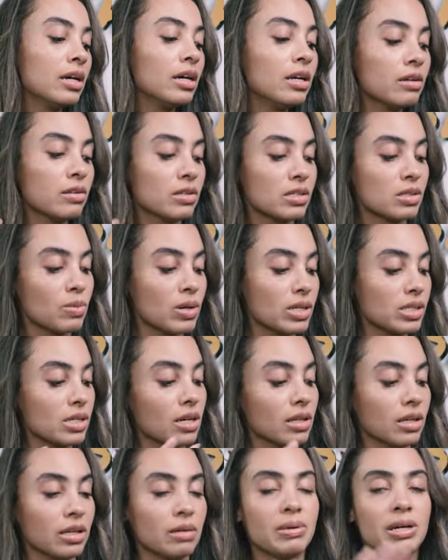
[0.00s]
you know, this was
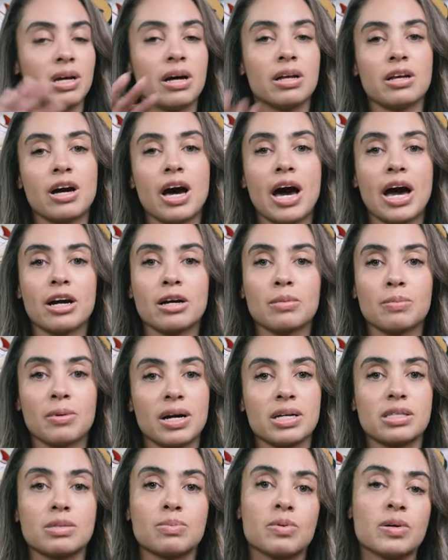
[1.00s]
a little bit on a higher
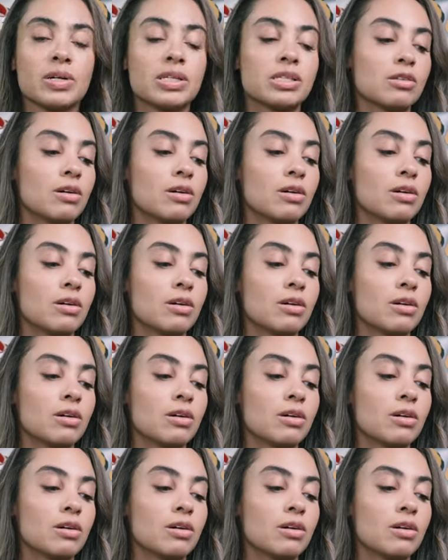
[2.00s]
price point,